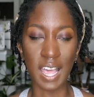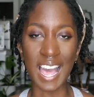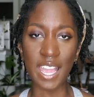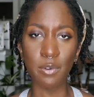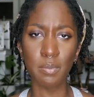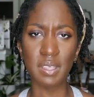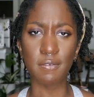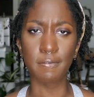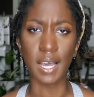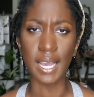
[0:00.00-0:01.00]
I will be
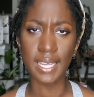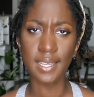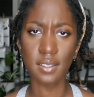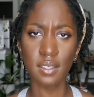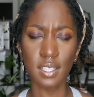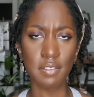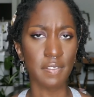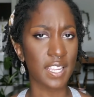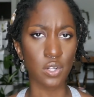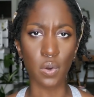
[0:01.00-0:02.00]
fine if
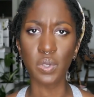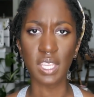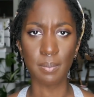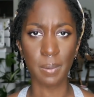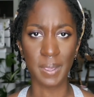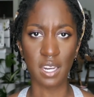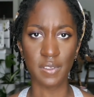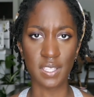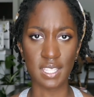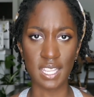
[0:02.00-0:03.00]
I don't get my
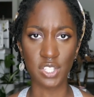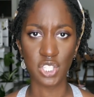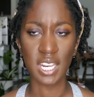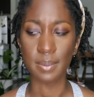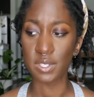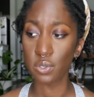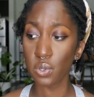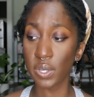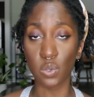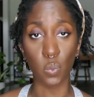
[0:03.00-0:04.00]
manifestation, I'm still
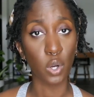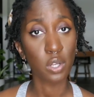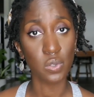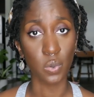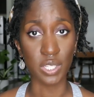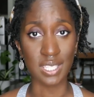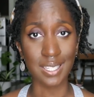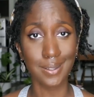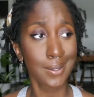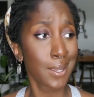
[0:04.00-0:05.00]
going to work towards
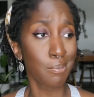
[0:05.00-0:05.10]
it,